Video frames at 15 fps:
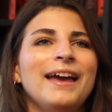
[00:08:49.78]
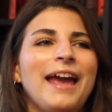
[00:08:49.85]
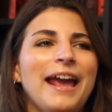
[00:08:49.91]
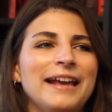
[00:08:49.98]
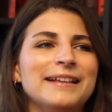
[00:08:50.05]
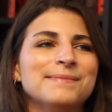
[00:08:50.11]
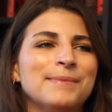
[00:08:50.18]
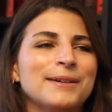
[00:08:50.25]

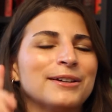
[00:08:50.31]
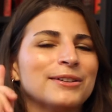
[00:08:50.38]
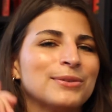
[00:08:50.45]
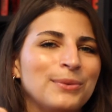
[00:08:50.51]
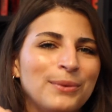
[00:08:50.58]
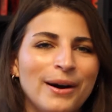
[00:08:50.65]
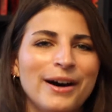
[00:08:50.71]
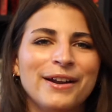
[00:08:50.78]
is because
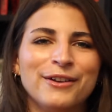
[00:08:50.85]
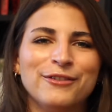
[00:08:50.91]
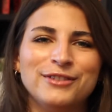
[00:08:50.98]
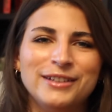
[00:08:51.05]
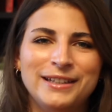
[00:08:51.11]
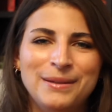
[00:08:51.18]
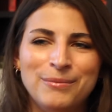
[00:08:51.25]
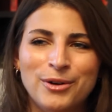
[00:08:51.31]
one of the
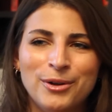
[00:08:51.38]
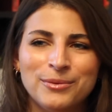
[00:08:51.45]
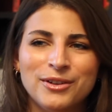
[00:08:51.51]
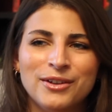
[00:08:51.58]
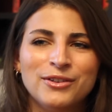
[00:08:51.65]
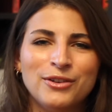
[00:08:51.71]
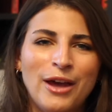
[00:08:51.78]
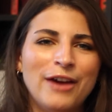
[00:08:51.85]
team prompts.
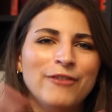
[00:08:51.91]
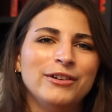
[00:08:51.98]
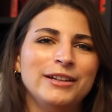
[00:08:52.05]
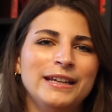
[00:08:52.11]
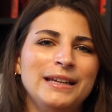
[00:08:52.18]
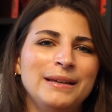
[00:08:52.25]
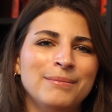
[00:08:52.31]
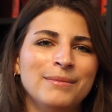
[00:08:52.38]
So every
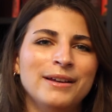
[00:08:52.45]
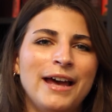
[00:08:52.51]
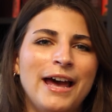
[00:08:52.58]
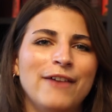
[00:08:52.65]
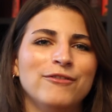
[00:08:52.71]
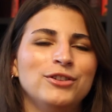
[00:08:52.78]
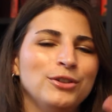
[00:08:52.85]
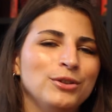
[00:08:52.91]
team
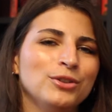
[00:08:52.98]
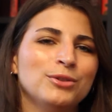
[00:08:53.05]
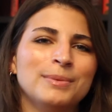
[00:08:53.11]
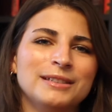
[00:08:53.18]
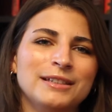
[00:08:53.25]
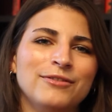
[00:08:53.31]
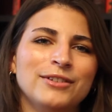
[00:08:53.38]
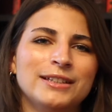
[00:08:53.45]
have two
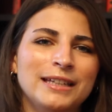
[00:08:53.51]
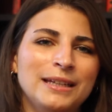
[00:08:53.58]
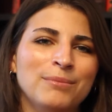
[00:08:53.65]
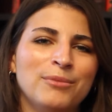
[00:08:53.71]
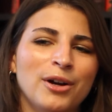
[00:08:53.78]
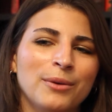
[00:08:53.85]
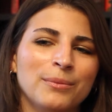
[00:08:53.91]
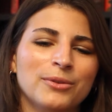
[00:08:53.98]
specific team
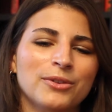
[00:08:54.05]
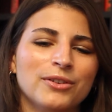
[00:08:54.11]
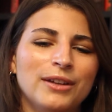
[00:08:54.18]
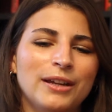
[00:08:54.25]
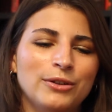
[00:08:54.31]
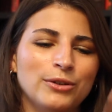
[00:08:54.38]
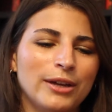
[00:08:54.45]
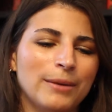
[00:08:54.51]
prompts
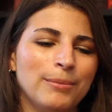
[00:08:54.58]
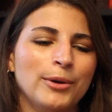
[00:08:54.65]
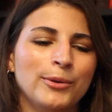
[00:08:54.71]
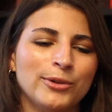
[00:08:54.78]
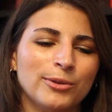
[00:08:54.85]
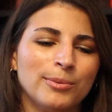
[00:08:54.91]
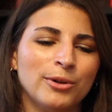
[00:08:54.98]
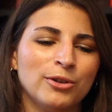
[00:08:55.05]
that you get
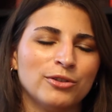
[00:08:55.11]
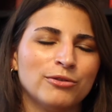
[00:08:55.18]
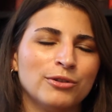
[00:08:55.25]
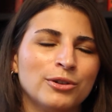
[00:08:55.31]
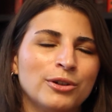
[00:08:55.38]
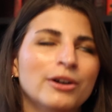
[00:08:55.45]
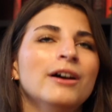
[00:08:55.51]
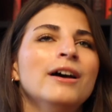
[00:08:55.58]
bonus points
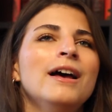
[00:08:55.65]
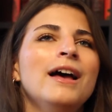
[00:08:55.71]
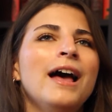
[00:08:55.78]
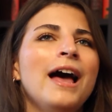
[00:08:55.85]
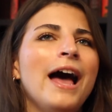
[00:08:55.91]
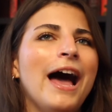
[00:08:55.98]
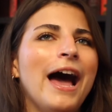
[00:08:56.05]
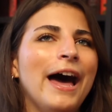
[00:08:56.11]
for,
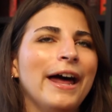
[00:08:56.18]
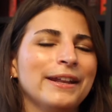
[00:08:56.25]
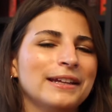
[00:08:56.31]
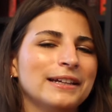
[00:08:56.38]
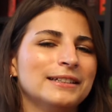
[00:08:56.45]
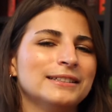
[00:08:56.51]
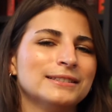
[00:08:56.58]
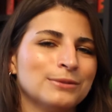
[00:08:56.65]
and
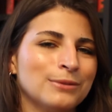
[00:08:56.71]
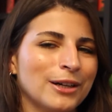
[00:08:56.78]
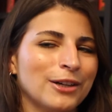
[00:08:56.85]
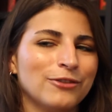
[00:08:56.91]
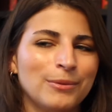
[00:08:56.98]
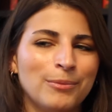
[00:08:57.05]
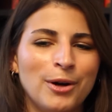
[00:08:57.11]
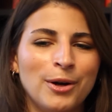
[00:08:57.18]
there's one
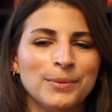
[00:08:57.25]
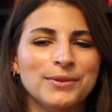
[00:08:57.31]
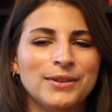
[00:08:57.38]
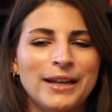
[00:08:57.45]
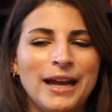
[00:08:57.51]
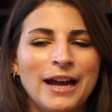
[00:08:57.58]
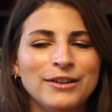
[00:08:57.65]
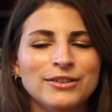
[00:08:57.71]
of the prompts
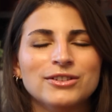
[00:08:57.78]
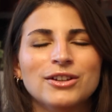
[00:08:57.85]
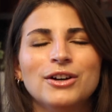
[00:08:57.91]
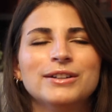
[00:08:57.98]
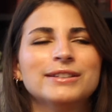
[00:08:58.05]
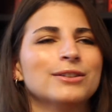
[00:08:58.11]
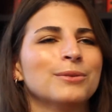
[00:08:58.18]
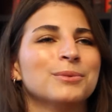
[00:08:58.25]
that I saw
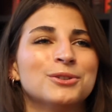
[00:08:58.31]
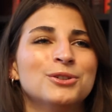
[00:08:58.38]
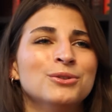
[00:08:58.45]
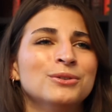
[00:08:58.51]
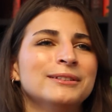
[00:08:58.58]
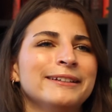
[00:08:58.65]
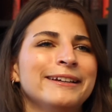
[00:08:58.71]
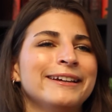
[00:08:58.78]
this
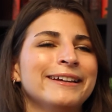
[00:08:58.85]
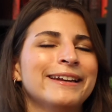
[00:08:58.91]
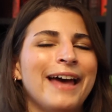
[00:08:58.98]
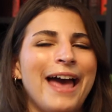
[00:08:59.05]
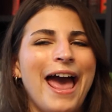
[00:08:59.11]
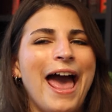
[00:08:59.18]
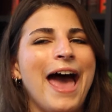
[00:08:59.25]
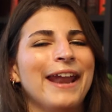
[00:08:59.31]
opportunity in
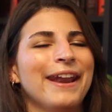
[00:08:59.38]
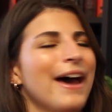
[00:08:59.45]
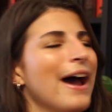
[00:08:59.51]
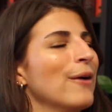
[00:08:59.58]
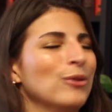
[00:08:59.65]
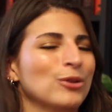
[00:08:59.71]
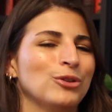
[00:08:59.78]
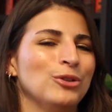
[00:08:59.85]
and I
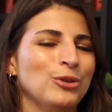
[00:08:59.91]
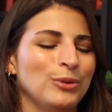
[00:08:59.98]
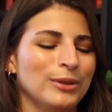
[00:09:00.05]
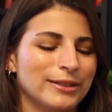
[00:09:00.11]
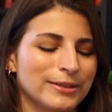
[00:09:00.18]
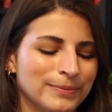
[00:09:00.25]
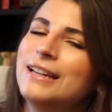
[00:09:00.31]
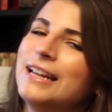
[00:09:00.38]
want to do
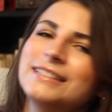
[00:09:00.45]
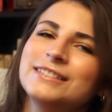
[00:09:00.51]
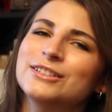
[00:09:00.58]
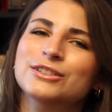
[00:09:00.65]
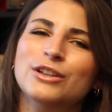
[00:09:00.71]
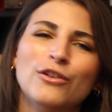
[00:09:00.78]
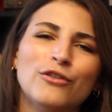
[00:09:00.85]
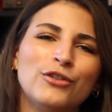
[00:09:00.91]
it. Let's
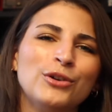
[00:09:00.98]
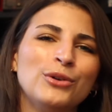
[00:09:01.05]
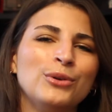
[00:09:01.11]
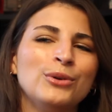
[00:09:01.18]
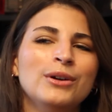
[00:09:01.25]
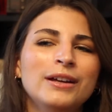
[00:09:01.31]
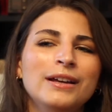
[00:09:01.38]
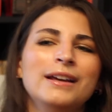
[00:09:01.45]
just go
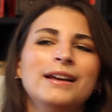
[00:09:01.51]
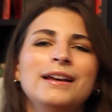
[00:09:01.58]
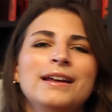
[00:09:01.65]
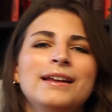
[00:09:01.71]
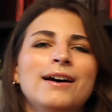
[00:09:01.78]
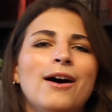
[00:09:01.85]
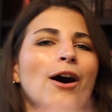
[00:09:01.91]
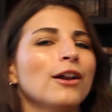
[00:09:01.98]
through
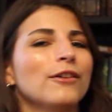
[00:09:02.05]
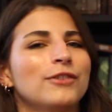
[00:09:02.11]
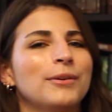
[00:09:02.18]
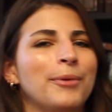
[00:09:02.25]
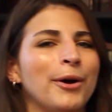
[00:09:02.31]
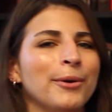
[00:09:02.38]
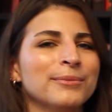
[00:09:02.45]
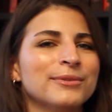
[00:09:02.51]
all of the
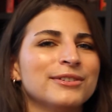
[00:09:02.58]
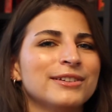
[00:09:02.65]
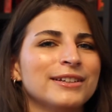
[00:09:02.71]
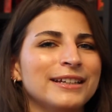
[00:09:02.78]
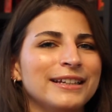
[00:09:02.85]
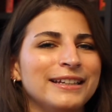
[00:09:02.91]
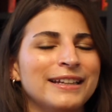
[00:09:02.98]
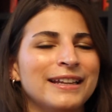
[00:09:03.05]
prompts
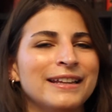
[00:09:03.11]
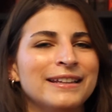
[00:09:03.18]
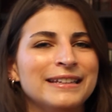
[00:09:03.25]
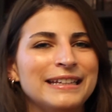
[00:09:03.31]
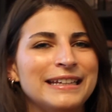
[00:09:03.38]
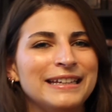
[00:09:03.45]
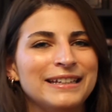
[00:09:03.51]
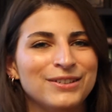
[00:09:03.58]
in
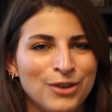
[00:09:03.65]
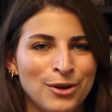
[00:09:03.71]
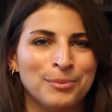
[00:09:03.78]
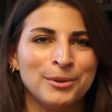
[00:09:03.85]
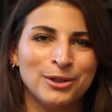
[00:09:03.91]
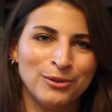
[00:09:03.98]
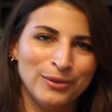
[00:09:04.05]
the Tropeical